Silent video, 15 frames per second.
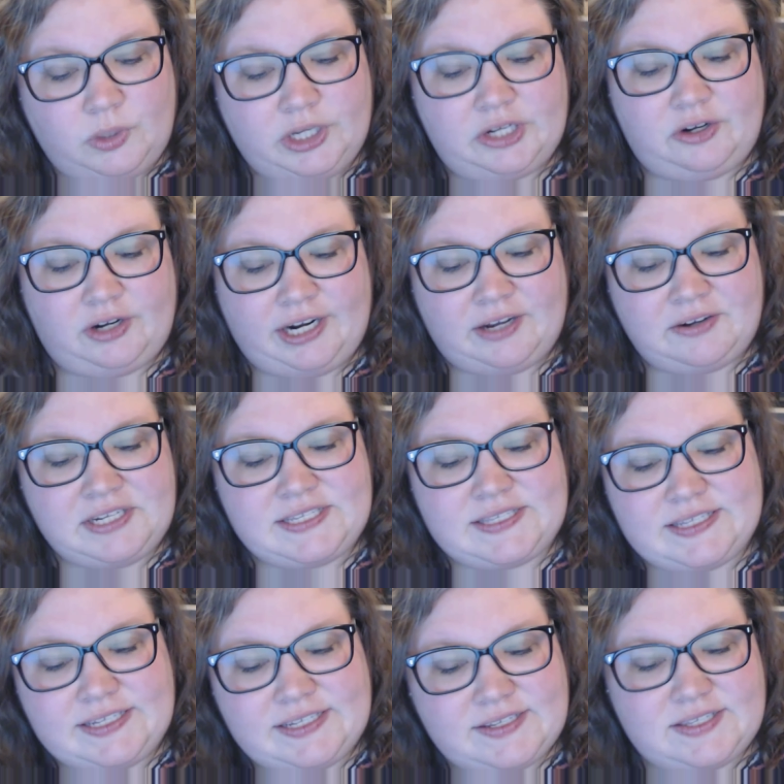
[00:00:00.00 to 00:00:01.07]
What crowd
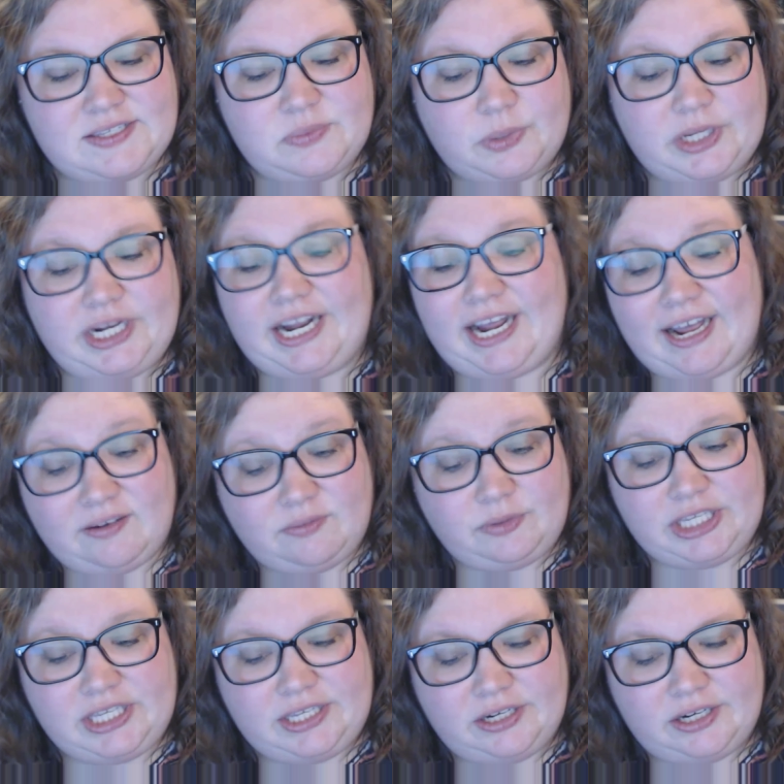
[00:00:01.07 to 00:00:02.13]
is this? What have
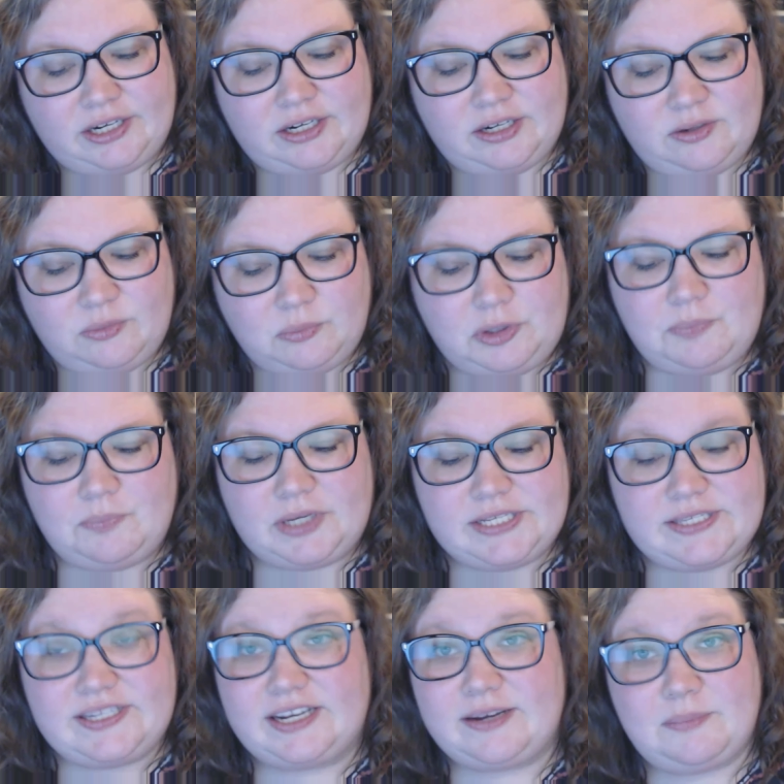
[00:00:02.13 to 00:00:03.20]
we here? We
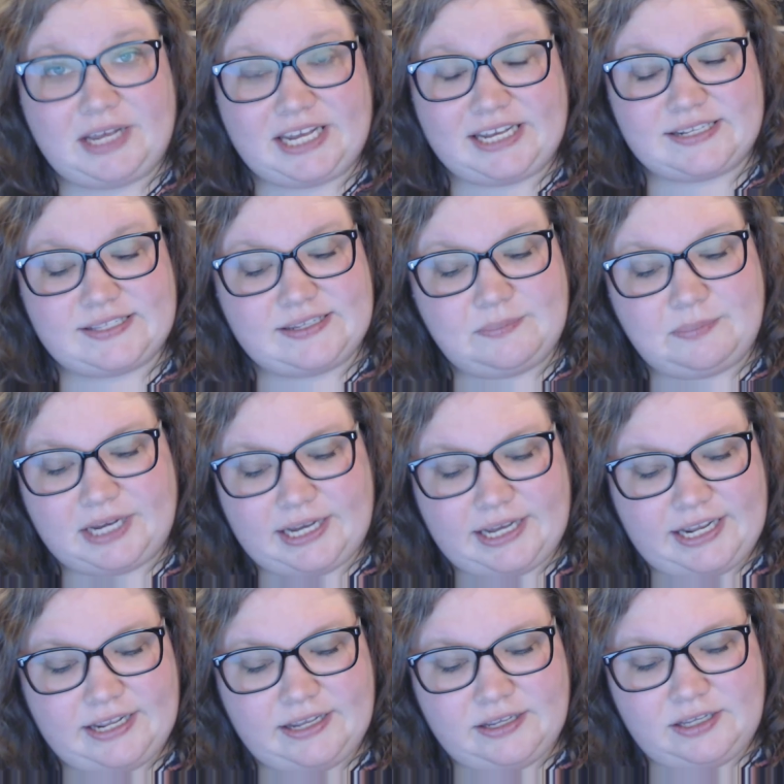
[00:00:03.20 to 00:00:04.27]
must not pass it
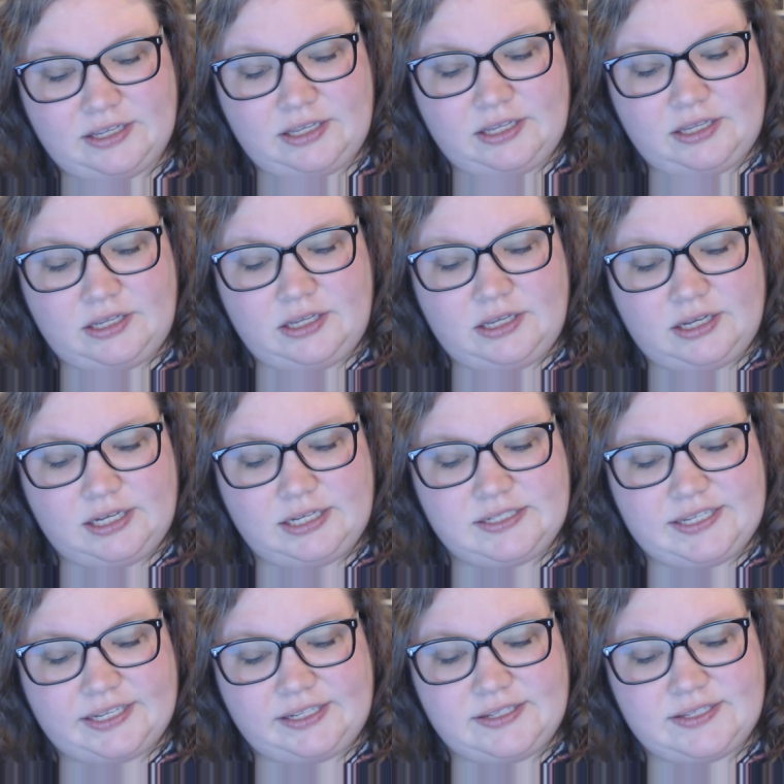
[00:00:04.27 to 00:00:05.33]
by. A
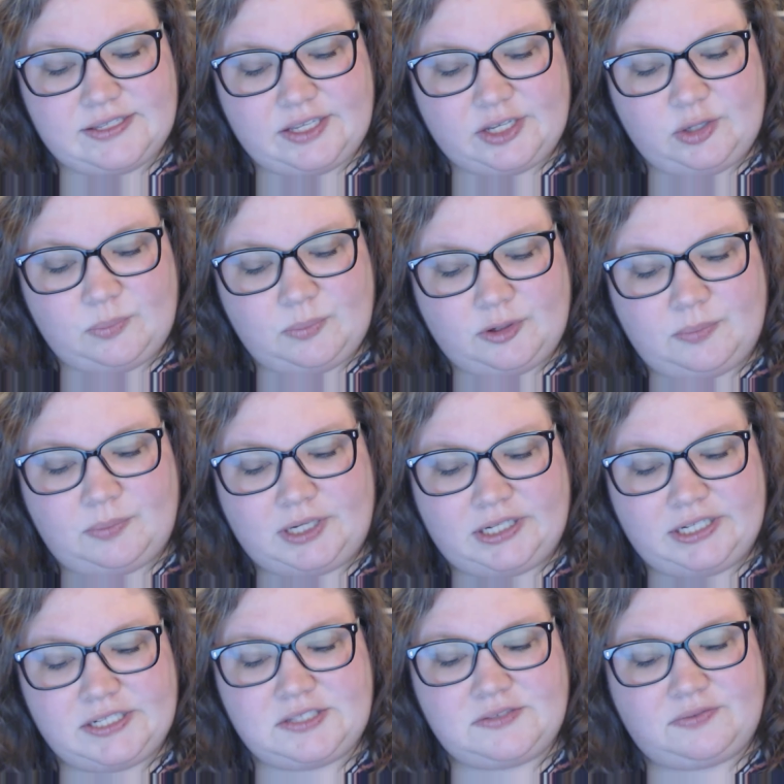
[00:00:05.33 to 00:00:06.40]
telescope
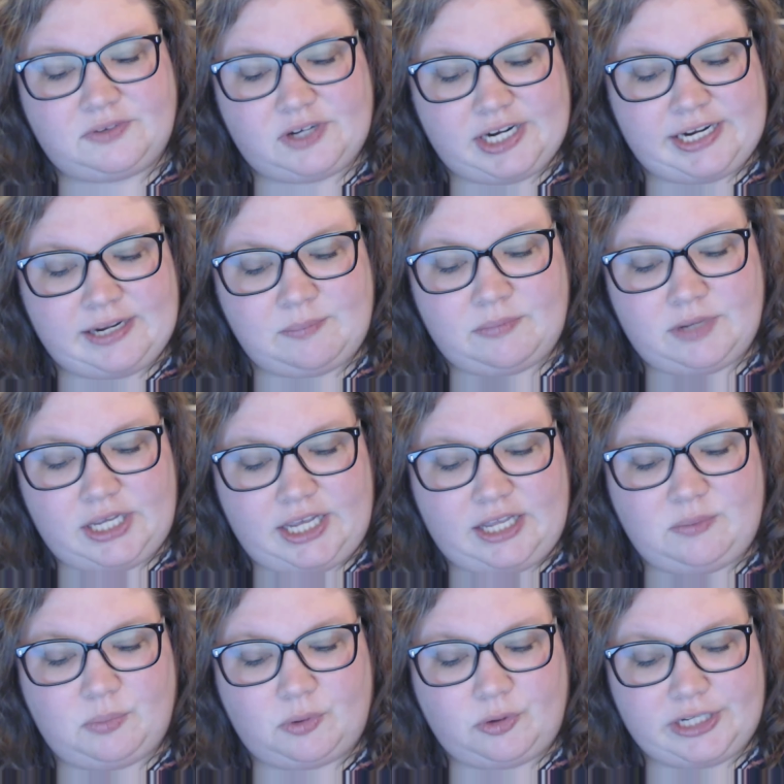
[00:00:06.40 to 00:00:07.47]
upon its frame
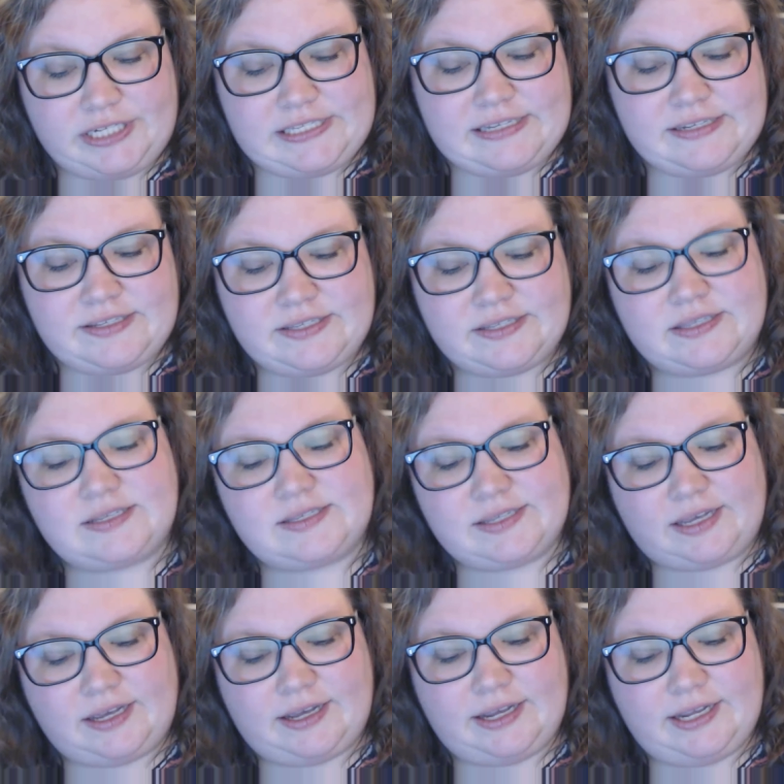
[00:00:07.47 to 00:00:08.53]
and pointed to the
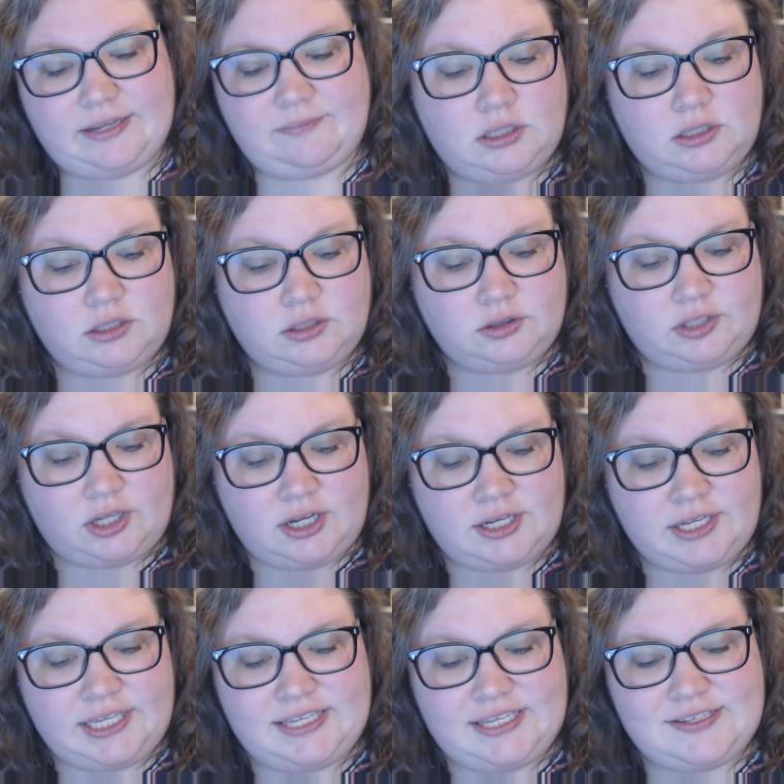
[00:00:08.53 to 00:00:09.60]
sky.
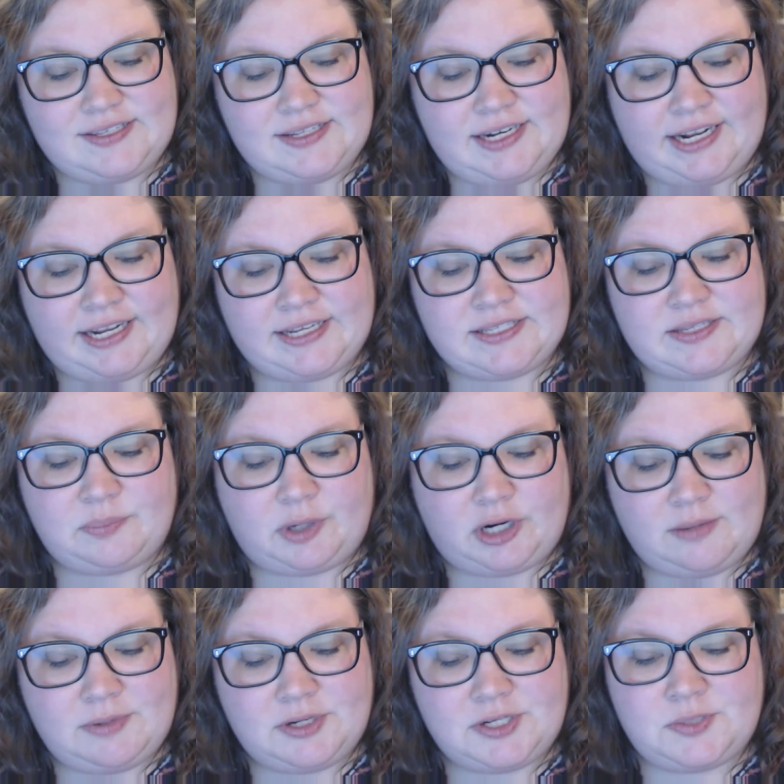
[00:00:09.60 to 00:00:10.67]
Long is it as a
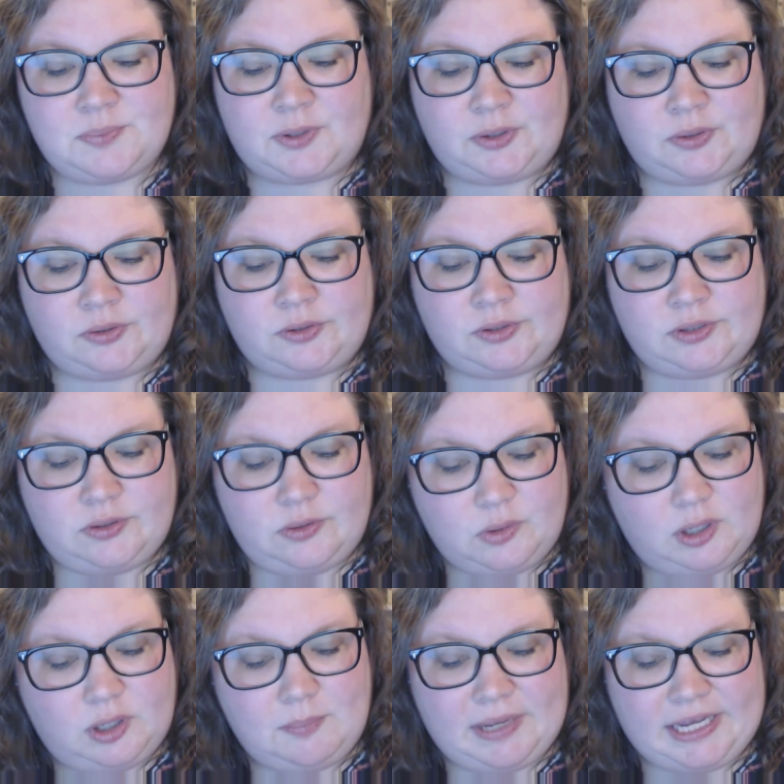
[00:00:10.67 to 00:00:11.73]
barber's pole
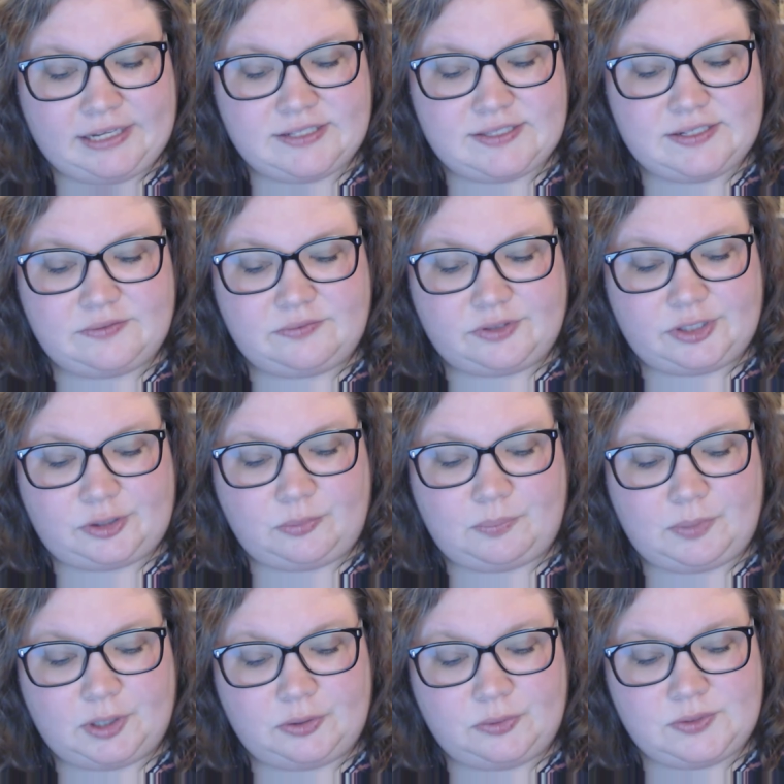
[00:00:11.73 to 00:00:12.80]
or mast of little
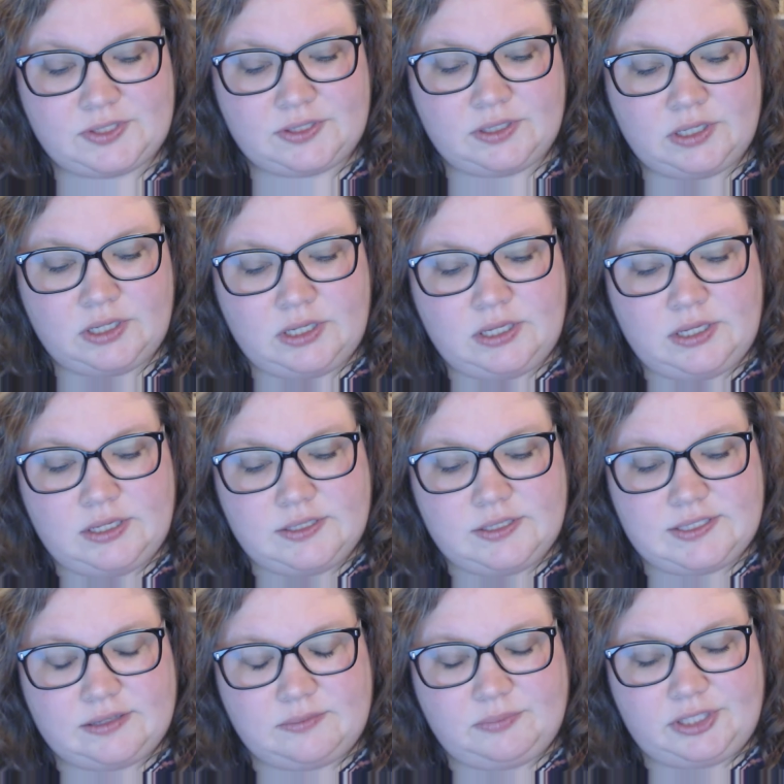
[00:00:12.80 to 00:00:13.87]
boat,
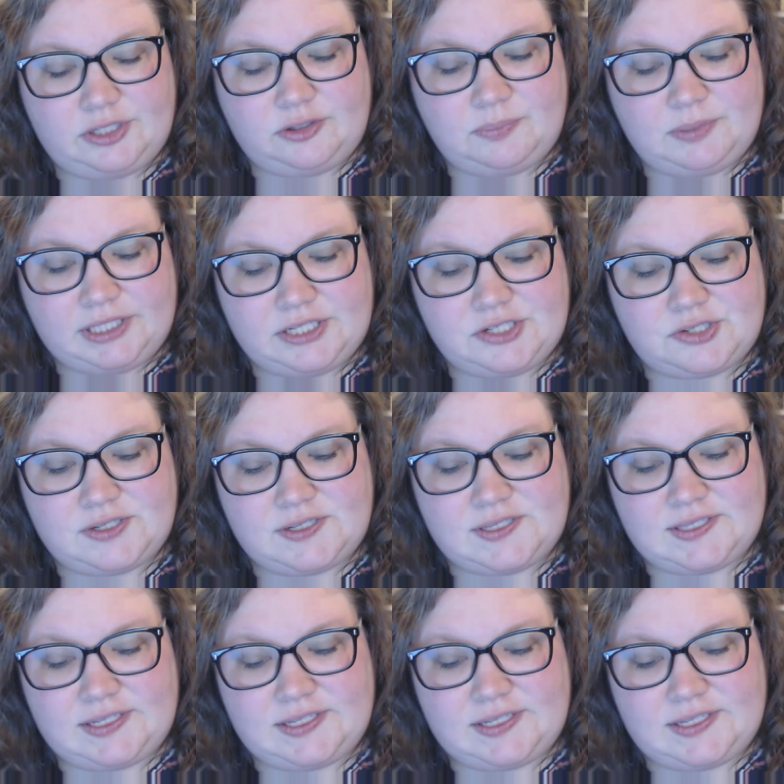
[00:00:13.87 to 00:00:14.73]
some little pleasure